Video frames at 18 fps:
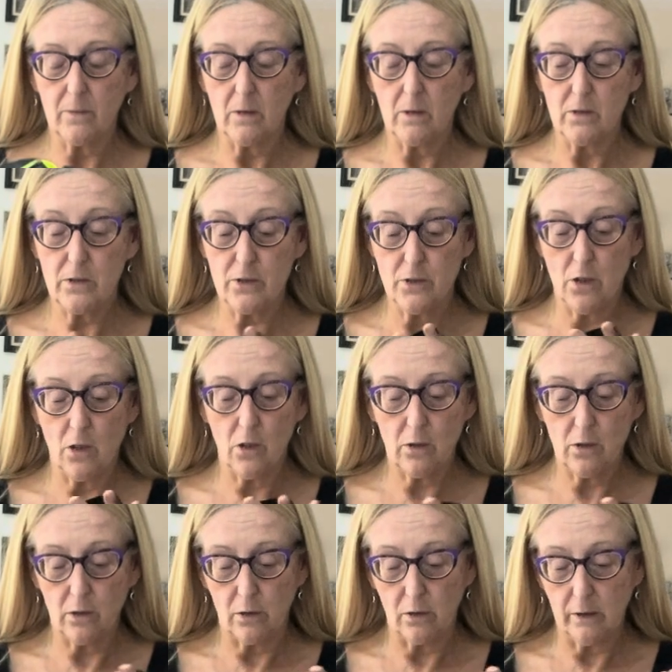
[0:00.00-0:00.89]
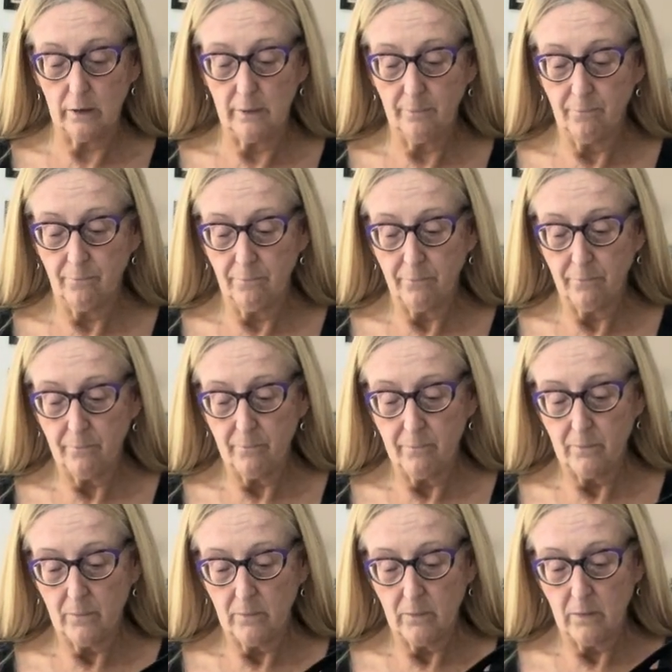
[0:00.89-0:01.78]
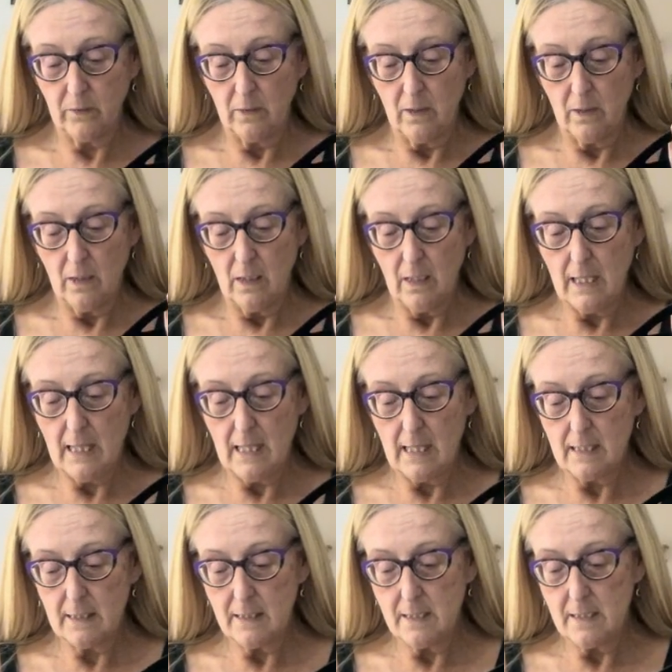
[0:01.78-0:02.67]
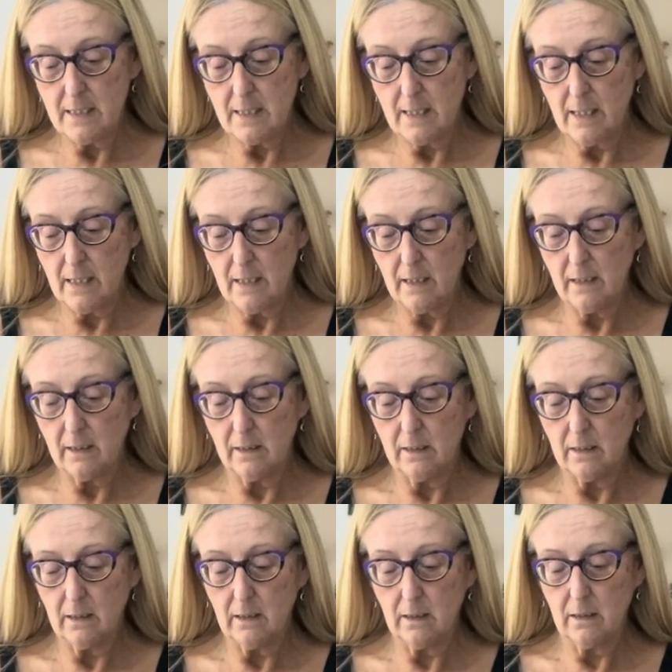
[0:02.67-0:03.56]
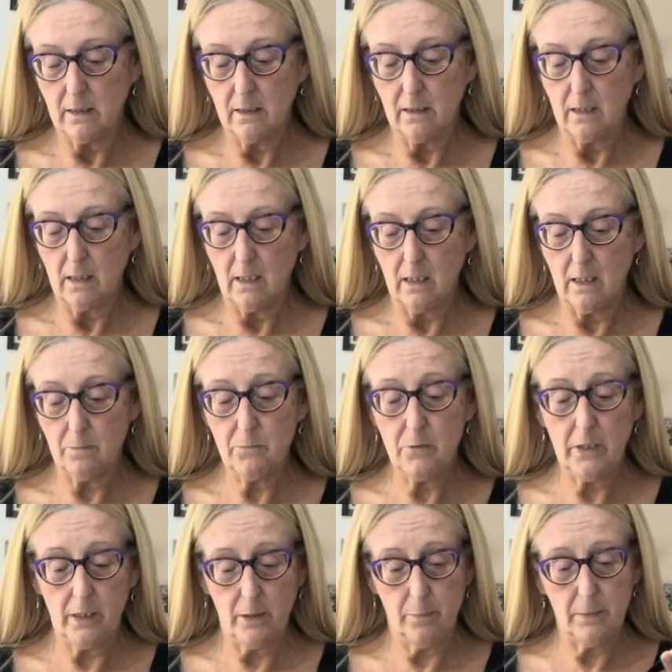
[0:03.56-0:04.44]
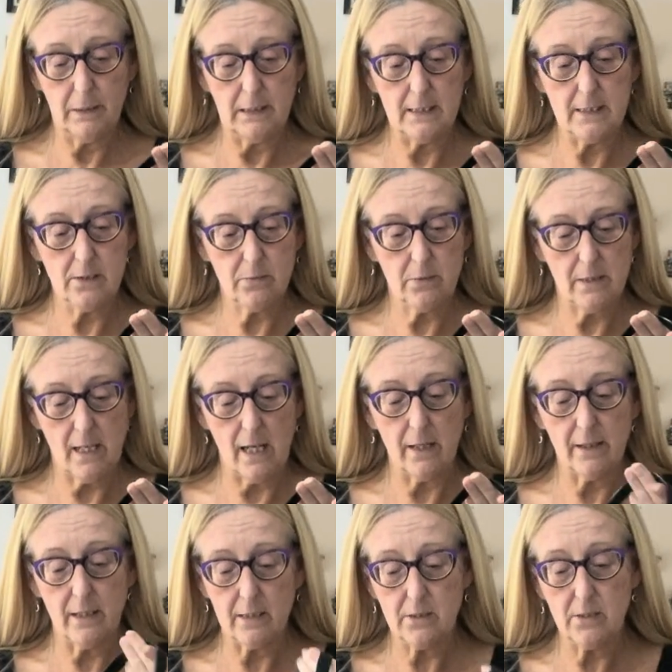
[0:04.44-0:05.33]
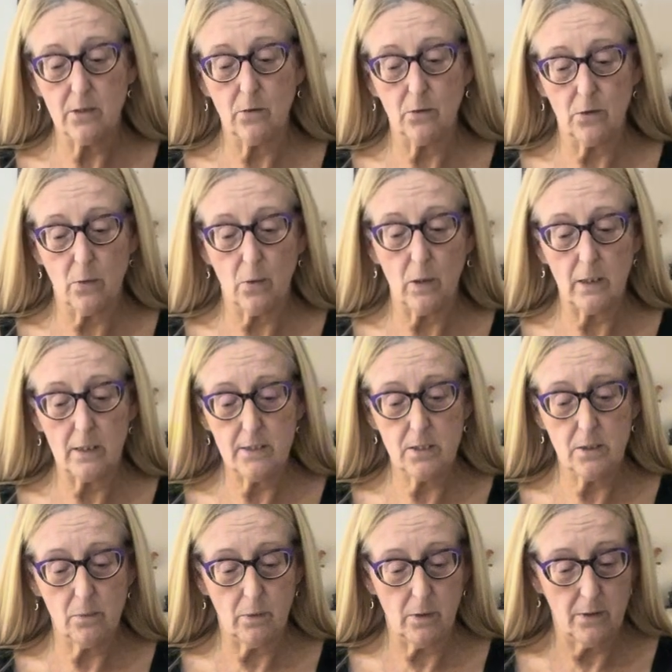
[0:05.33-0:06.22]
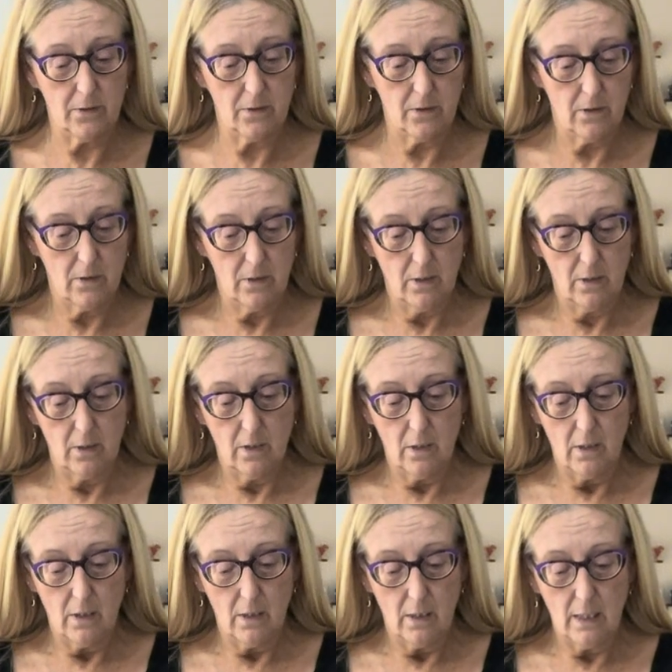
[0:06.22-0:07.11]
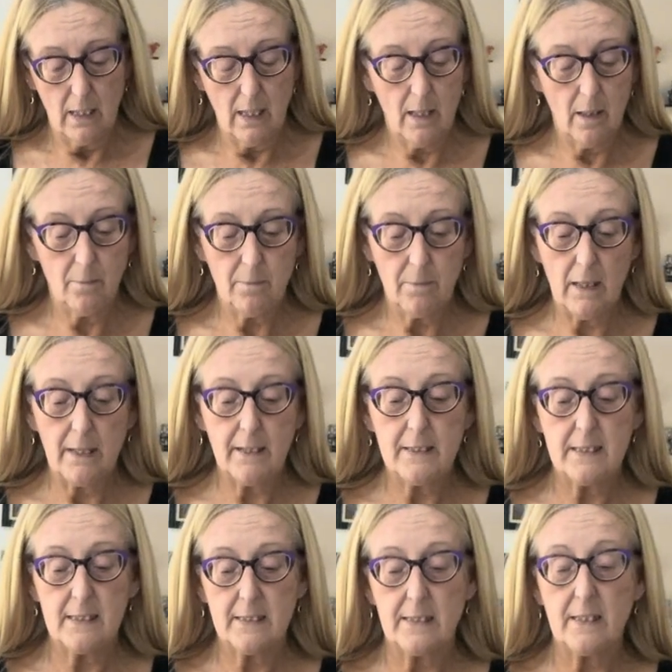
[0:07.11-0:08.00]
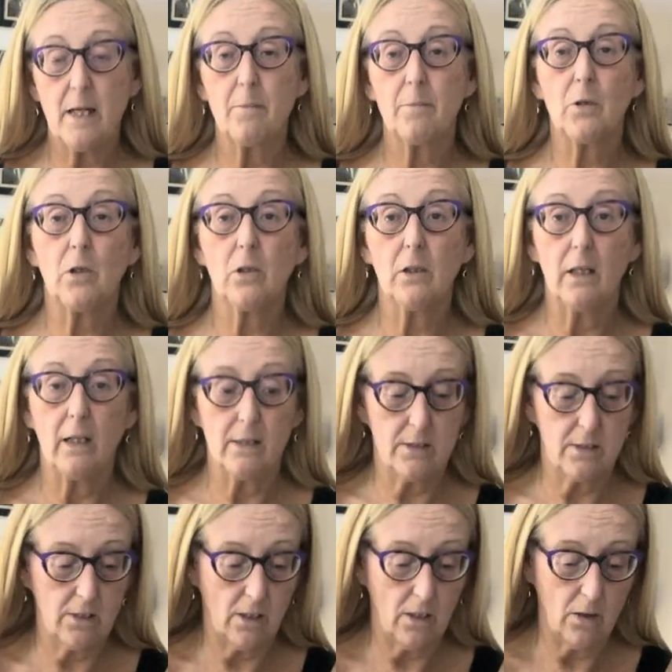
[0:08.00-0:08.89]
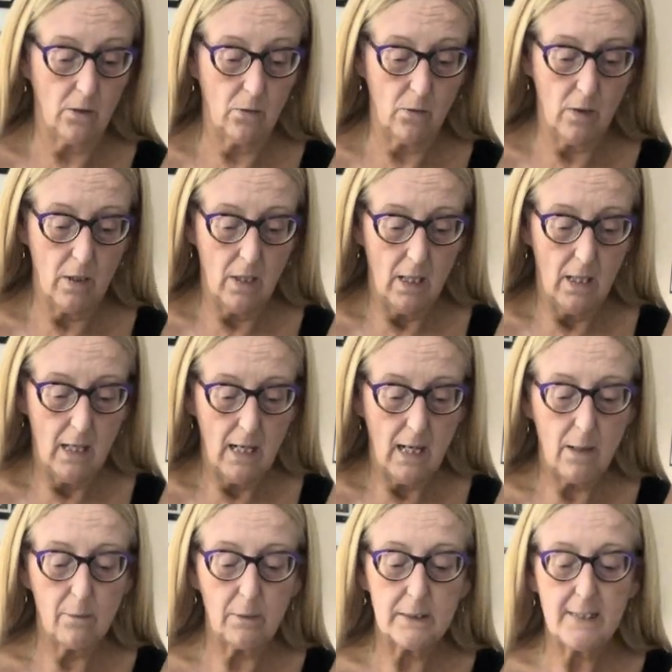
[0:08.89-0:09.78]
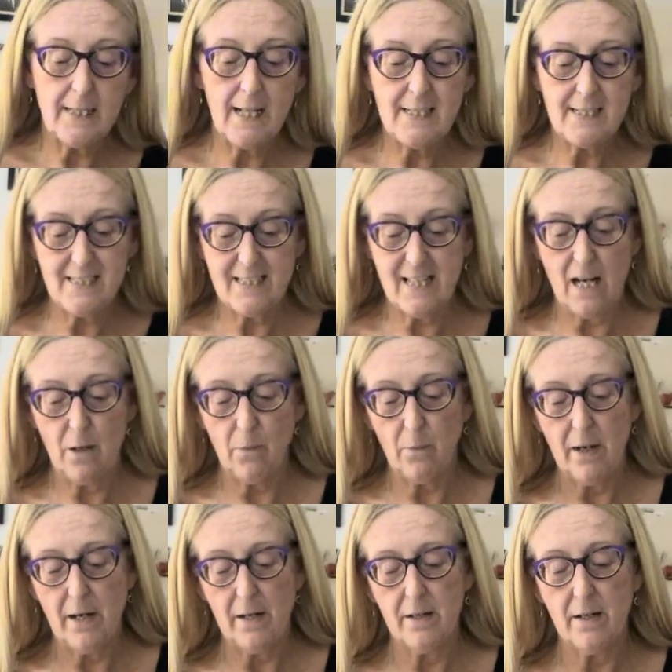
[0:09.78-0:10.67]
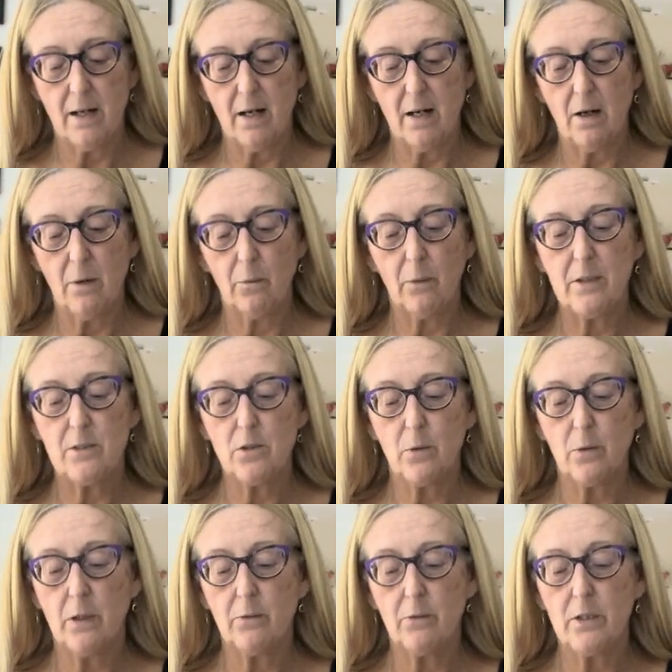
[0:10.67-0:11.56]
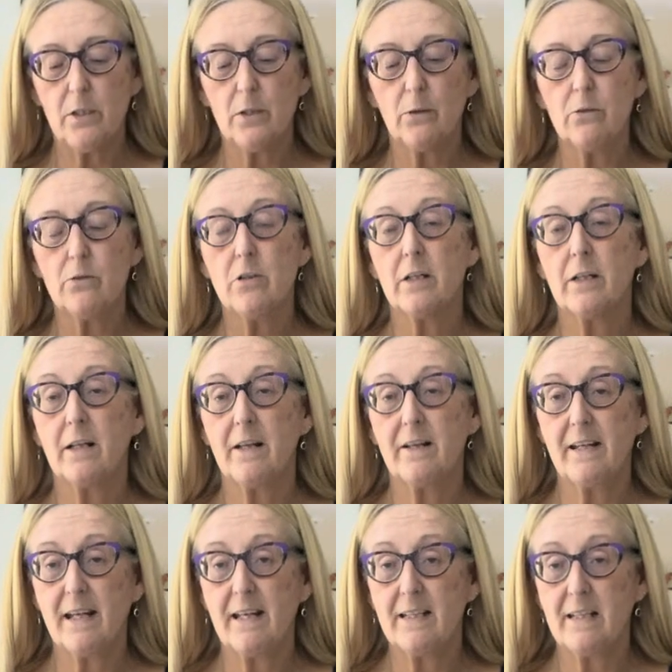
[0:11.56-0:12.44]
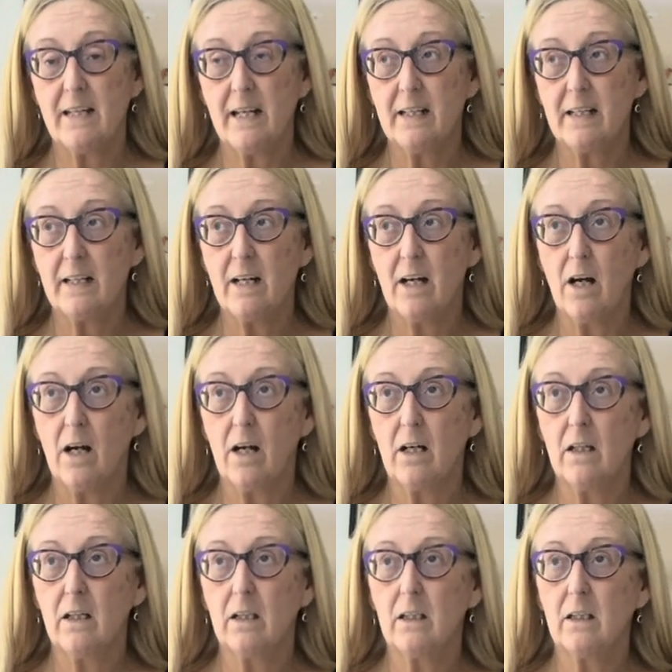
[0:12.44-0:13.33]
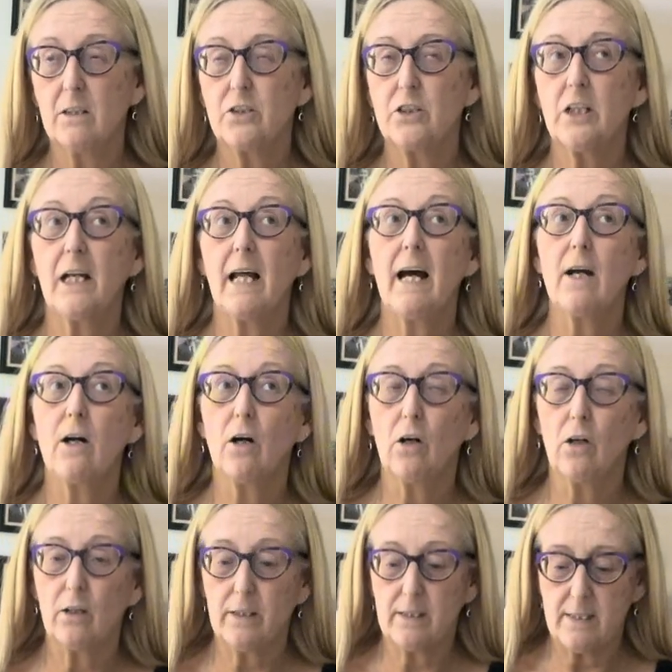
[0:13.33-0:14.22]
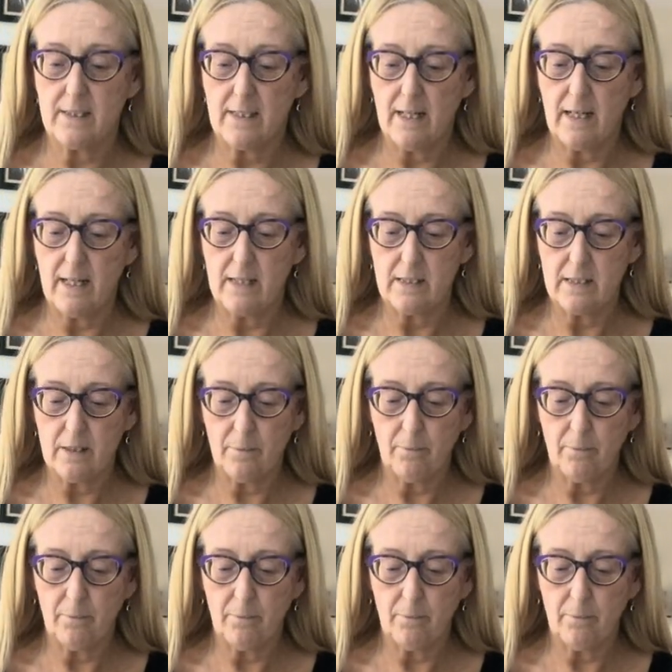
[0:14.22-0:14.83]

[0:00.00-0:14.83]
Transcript: Snorkel, and I'm really pleased with that. That's a good quality one, and it's the same colour, so I will test that when we do a reunion at in July, August it is.